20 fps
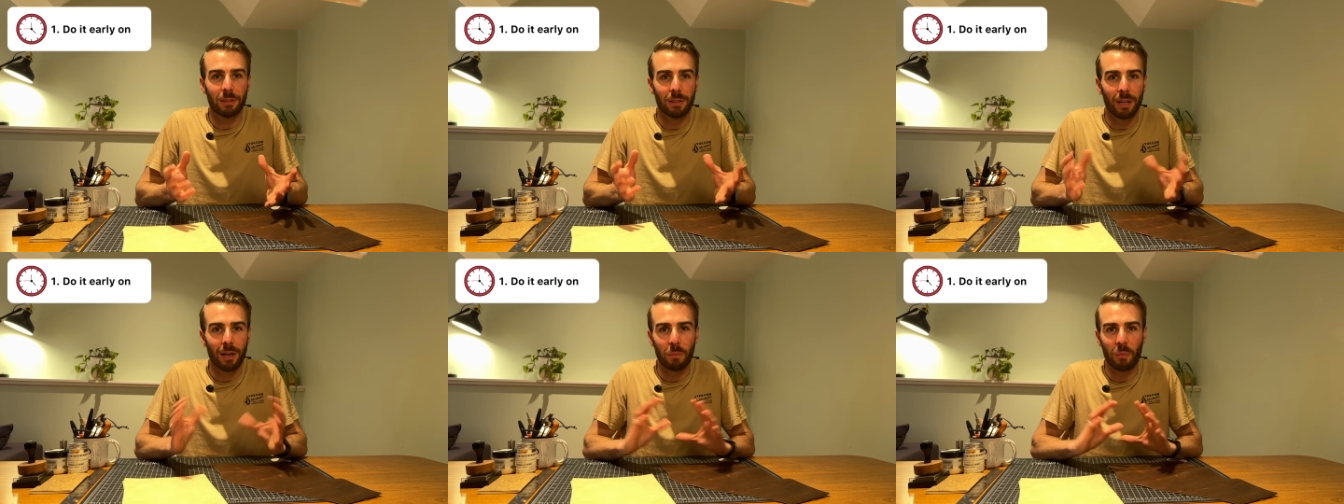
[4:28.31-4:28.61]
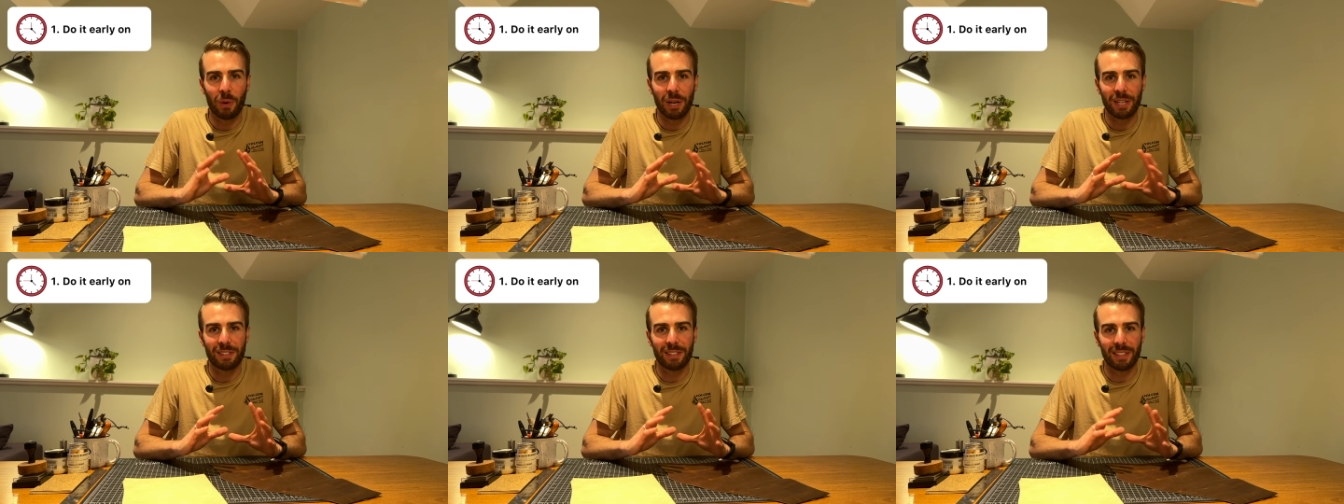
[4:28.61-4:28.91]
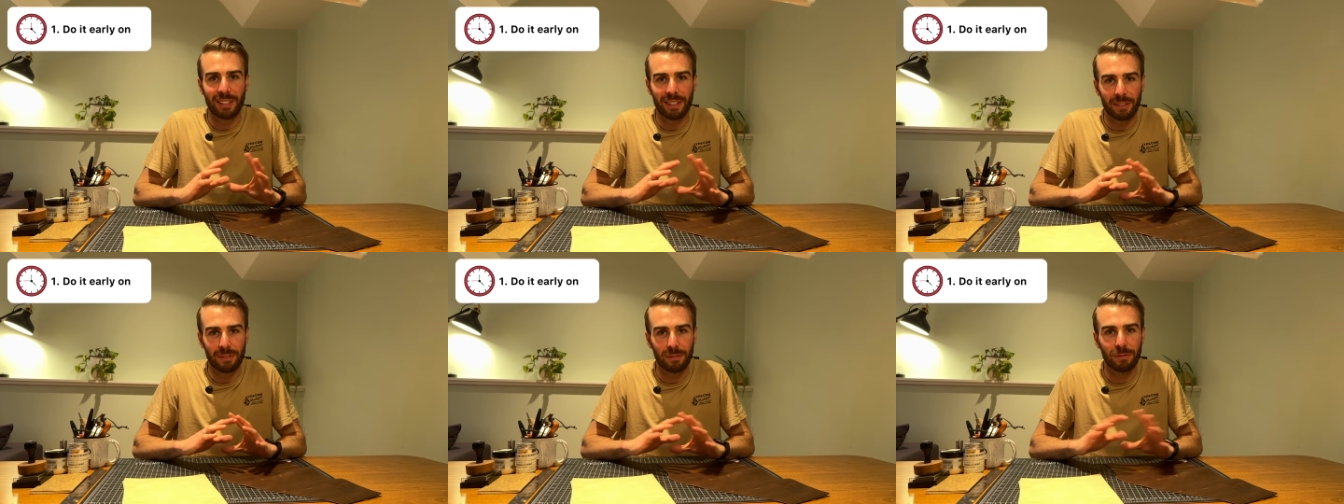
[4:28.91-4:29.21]
I'm
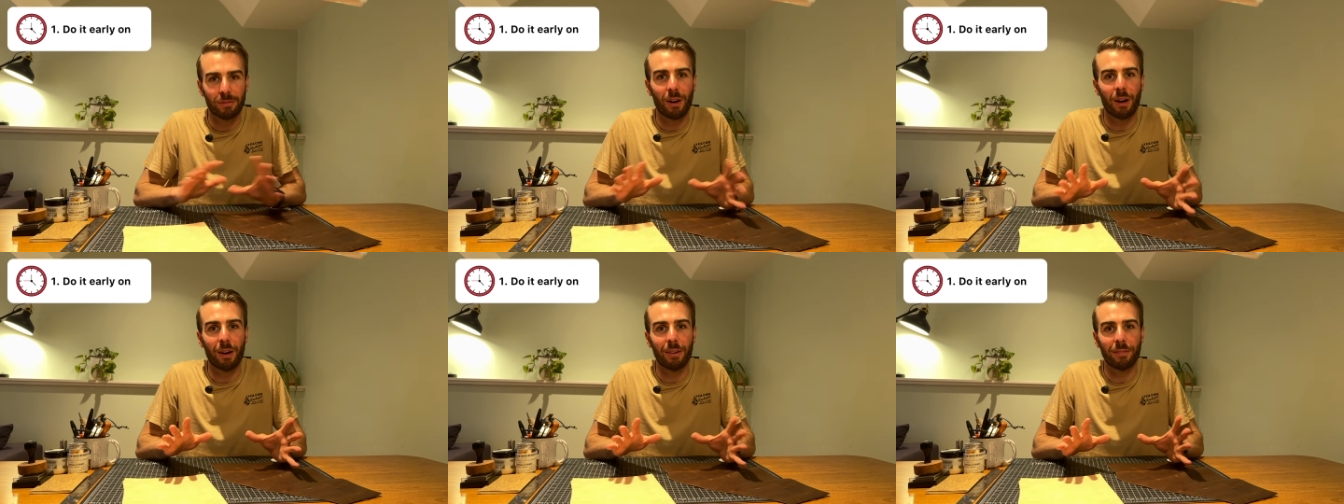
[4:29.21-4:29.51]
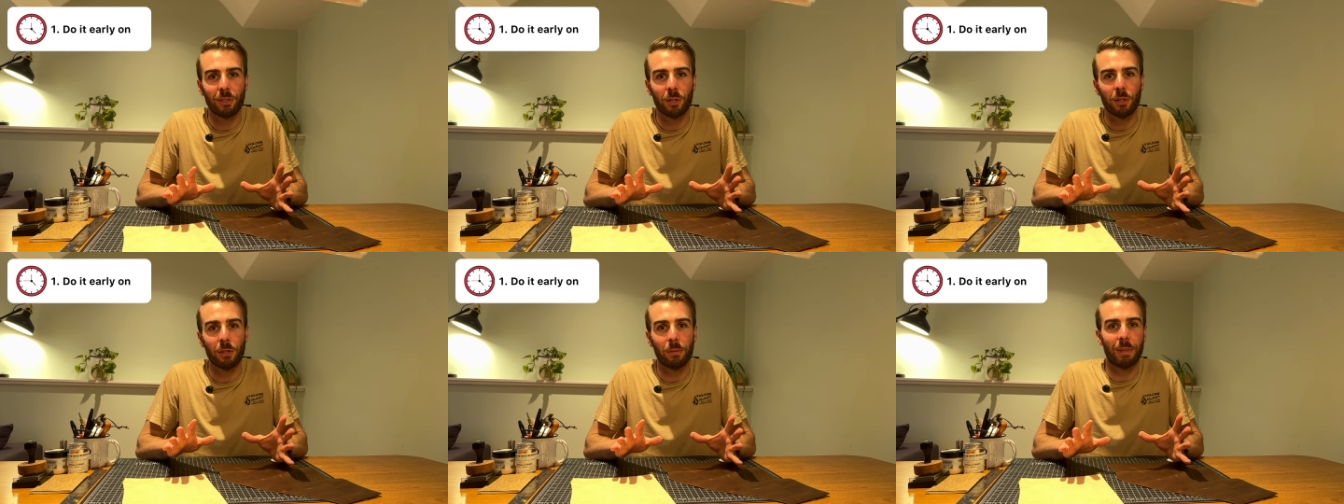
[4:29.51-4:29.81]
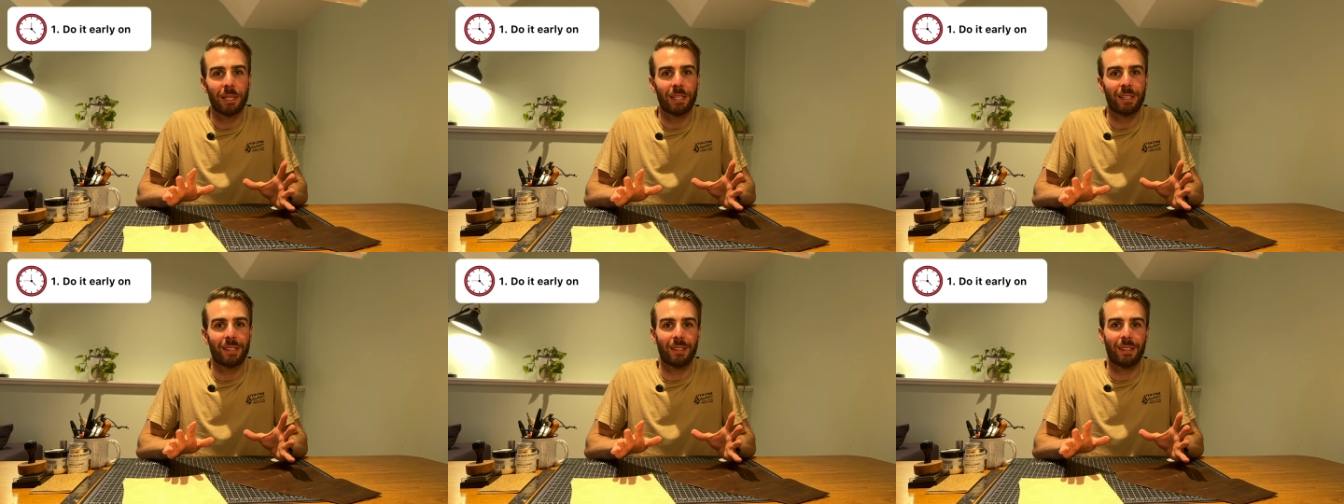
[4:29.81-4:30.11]
wasting far fewer
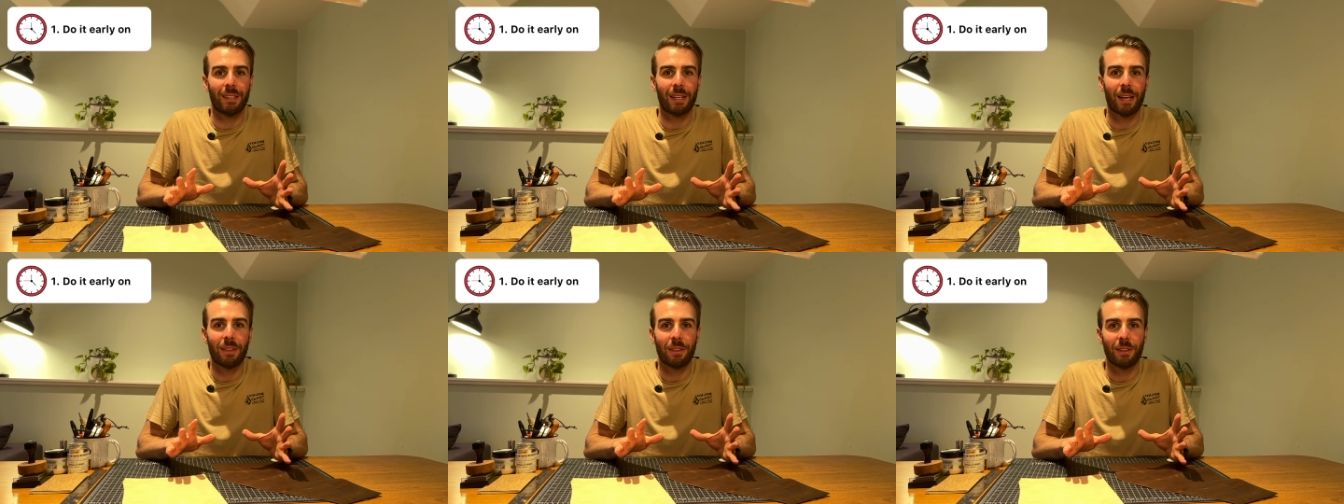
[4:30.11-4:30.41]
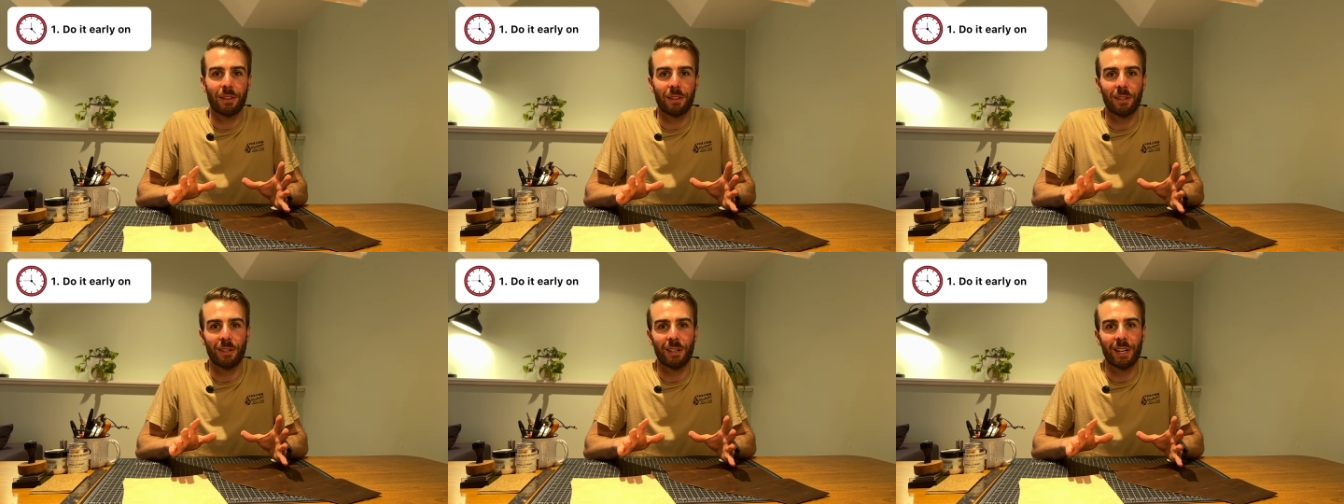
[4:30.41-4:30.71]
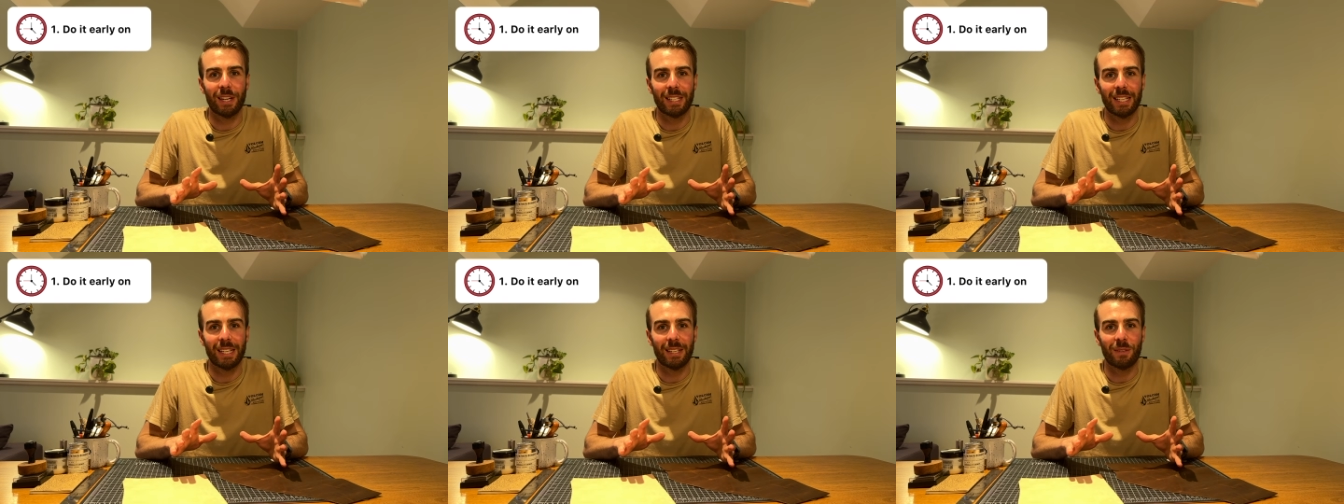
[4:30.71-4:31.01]
pieces of leather than I
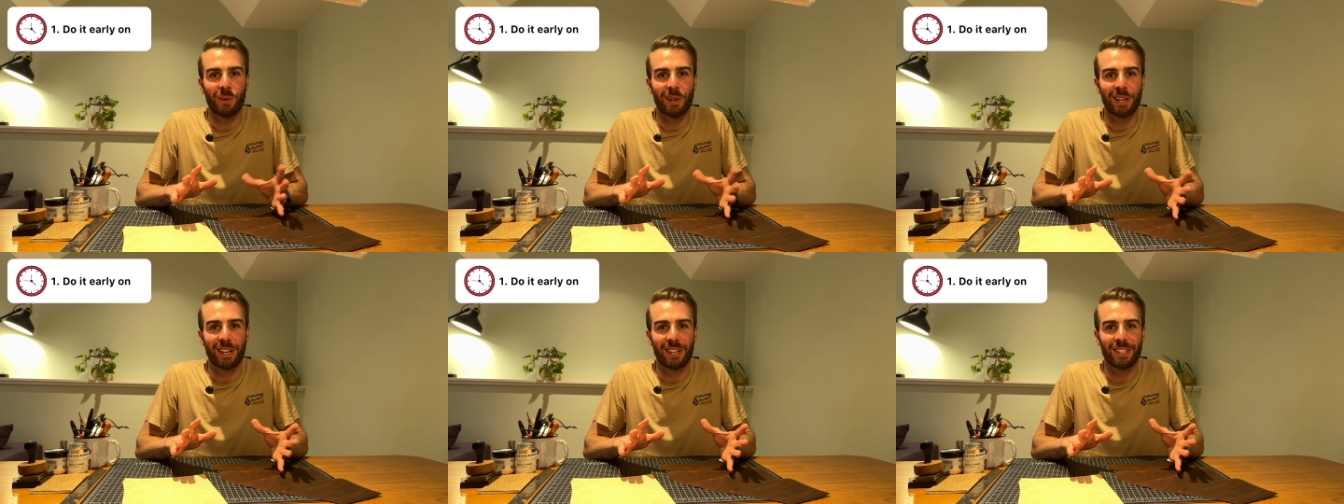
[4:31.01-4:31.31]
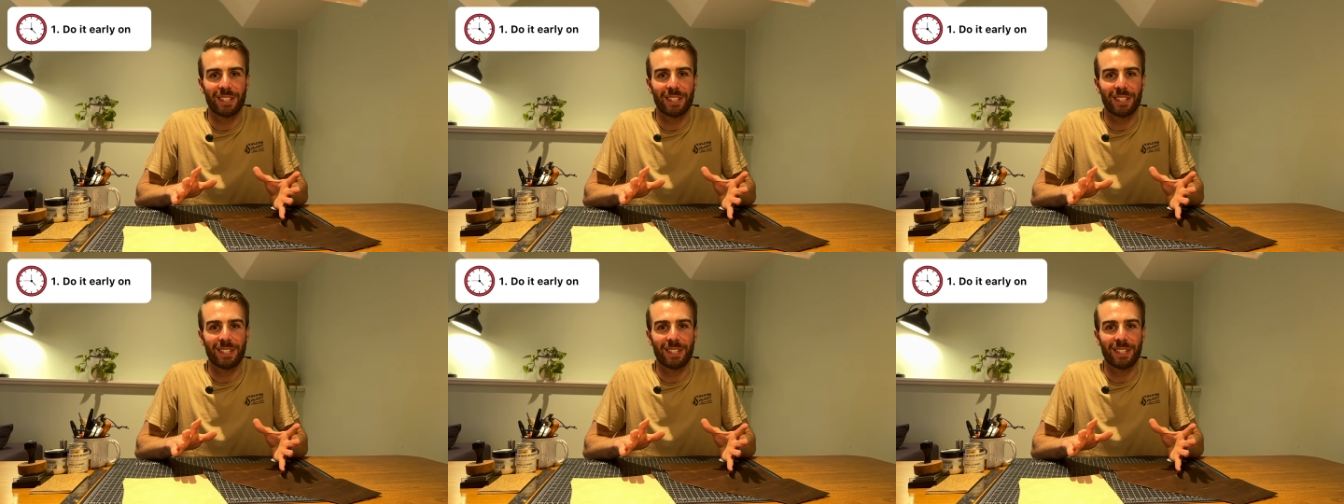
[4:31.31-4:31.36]
did when I